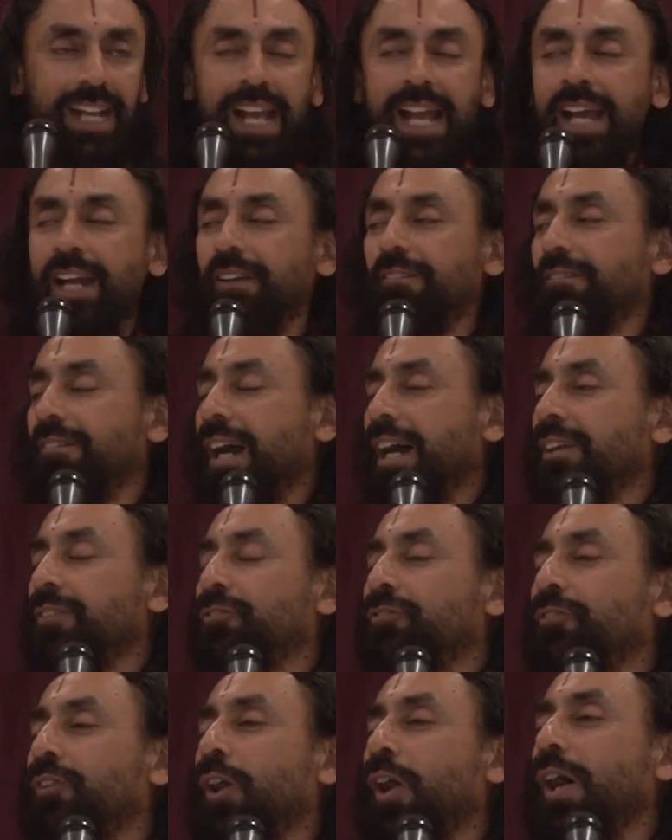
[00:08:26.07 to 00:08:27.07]
And
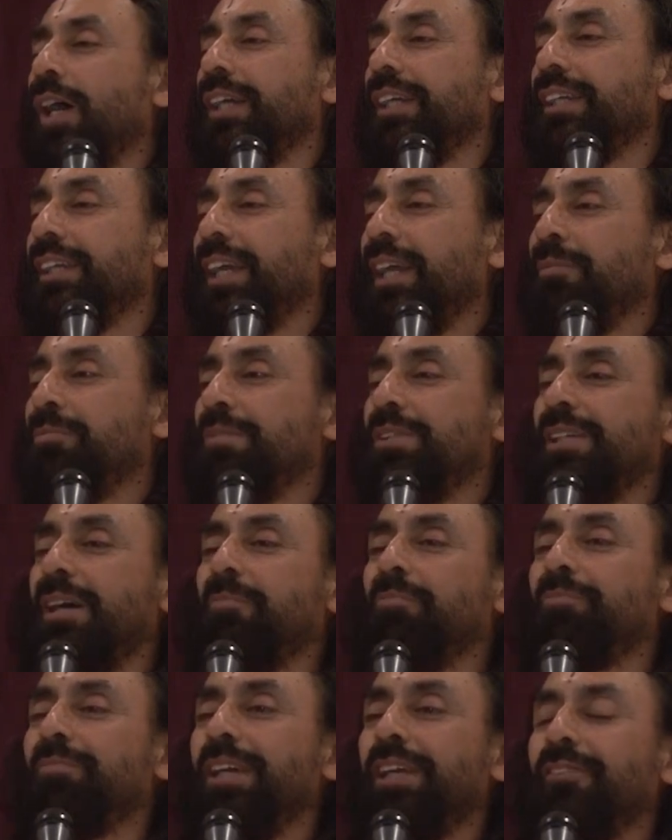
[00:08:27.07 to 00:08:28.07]
one frog came
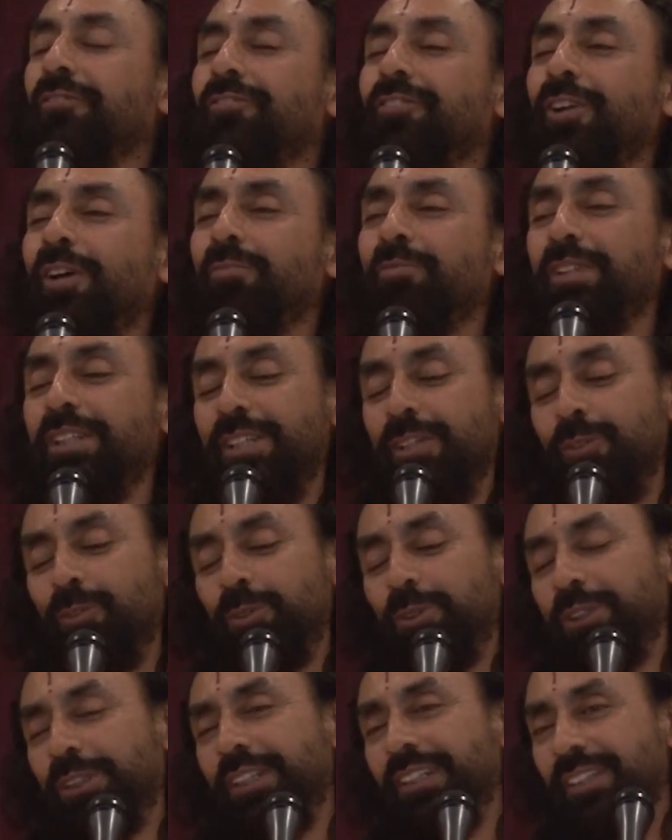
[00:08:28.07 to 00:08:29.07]
jumping from the
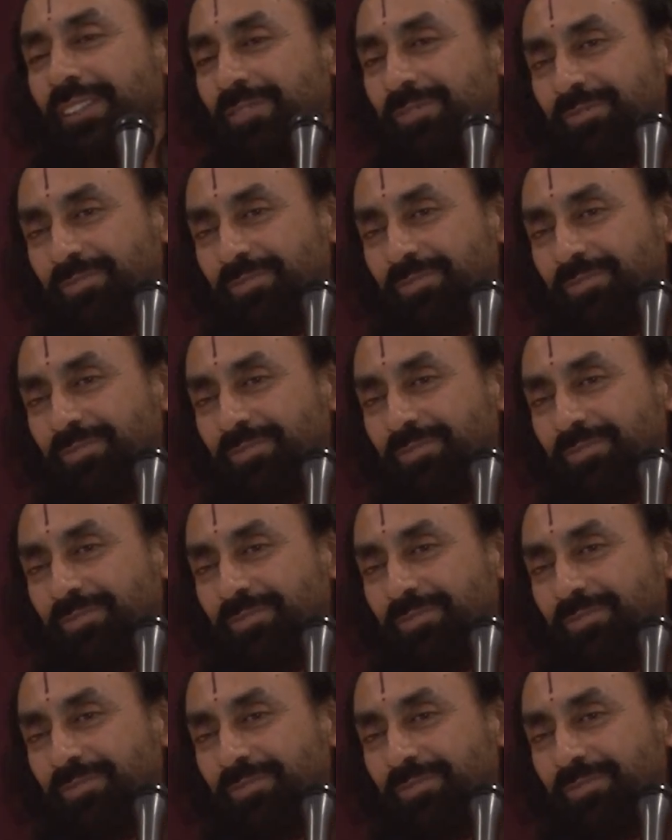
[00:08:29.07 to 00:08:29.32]
ocean.